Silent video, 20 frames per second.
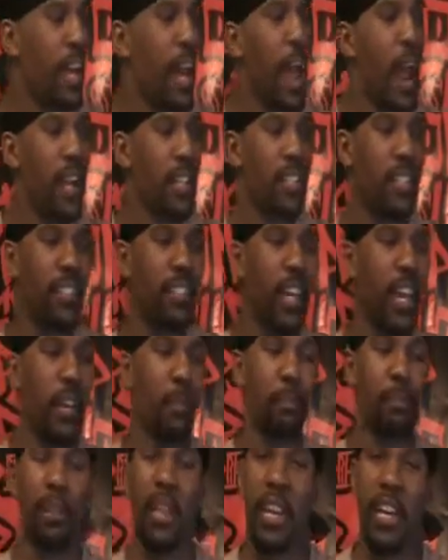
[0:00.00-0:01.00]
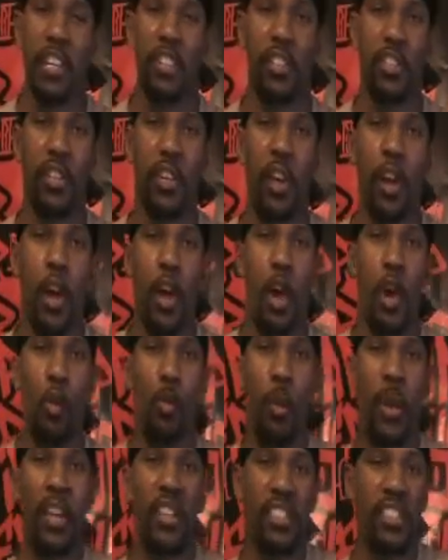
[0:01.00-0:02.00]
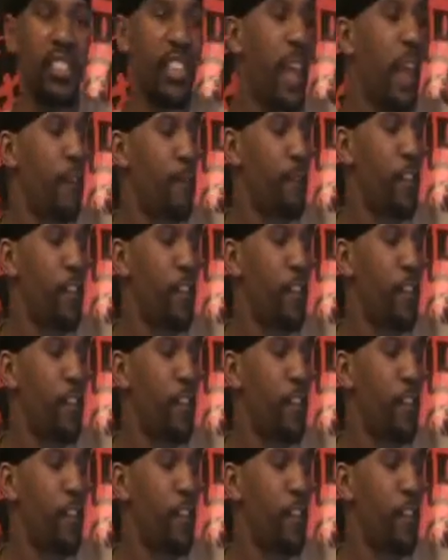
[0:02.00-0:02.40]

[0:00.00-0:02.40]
actually take place with Sam